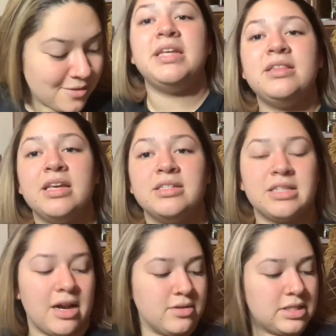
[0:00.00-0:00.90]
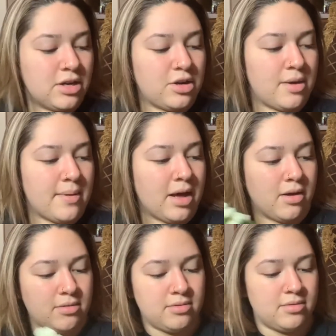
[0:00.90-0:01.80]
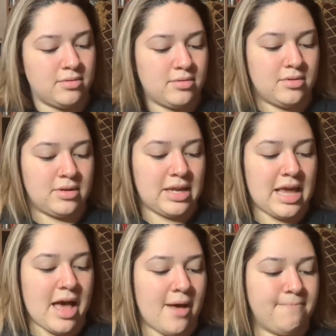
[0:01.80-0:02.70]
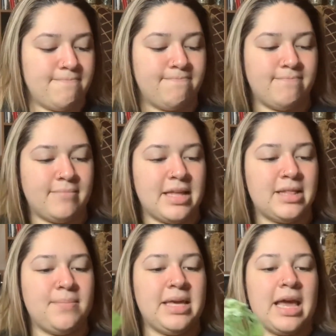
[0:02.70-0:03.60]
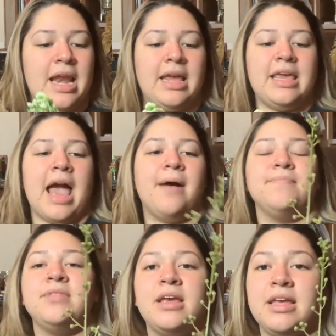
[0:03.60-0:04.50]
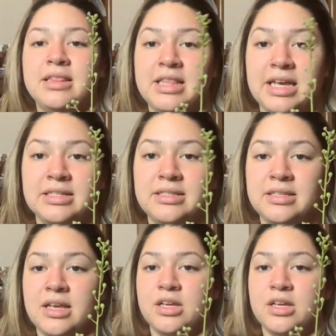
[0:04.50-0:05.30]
The things that I was telling you about, yeah, in the beginning, yeah, these.